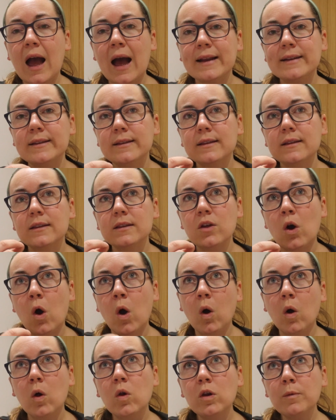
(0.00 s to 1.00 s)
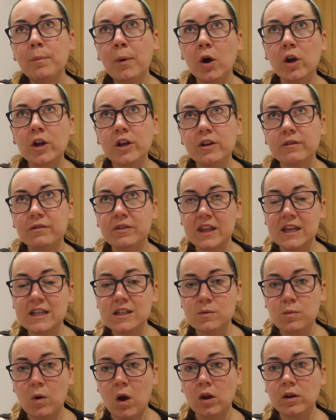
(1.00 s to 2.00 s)
And the whole point of
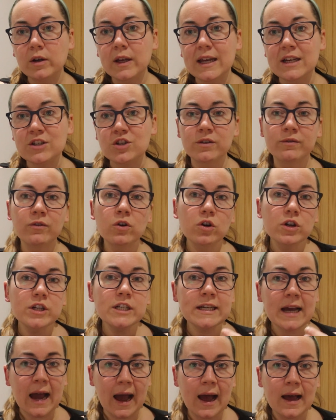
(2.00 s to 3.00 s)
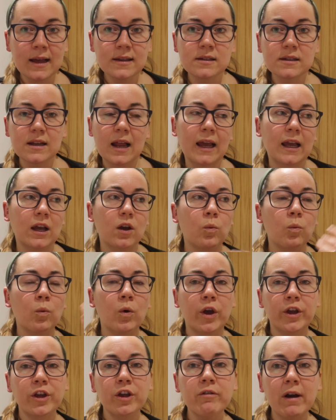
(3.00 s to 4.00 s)
this one is you've already asked like
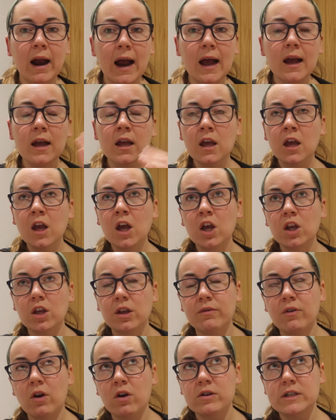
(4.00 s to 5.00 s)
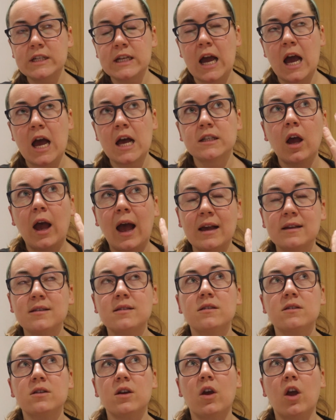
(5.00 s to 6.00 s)
where you're at, you've already
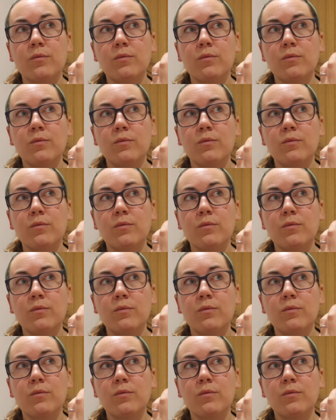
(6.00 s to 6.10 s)
asked